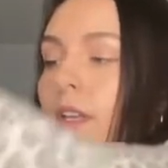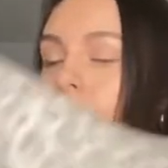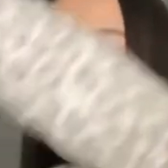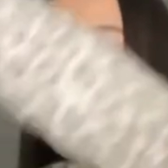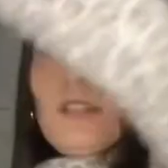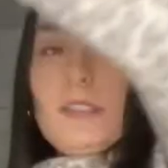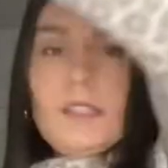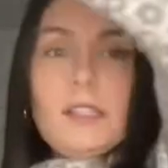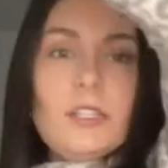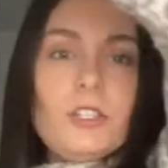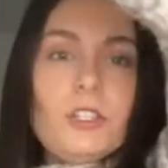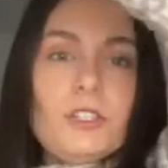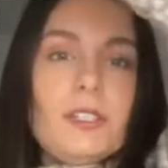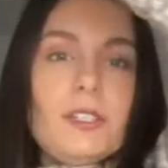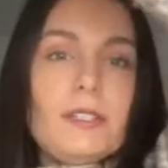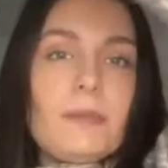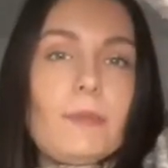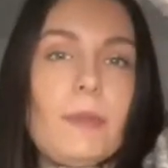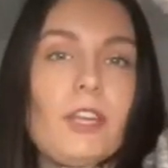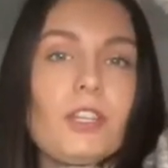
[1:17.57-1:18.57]
and see, it just
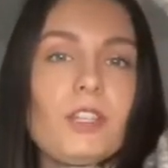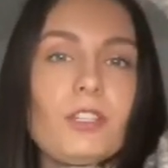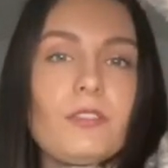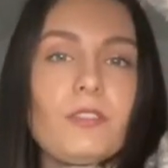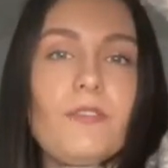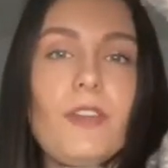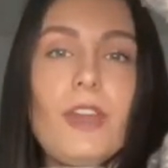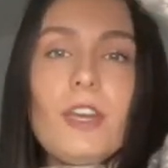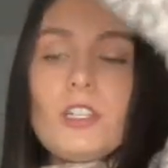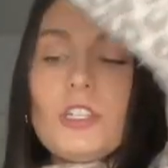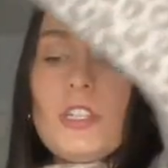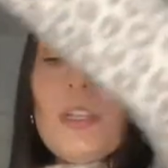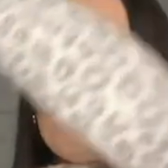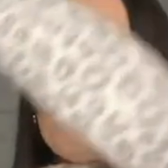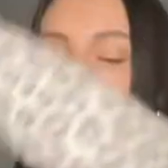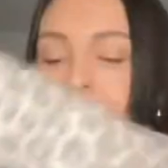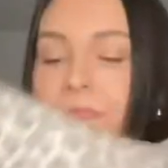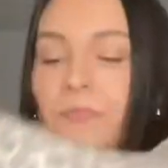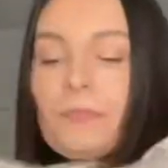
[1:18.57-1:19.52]
says Matches Fashion.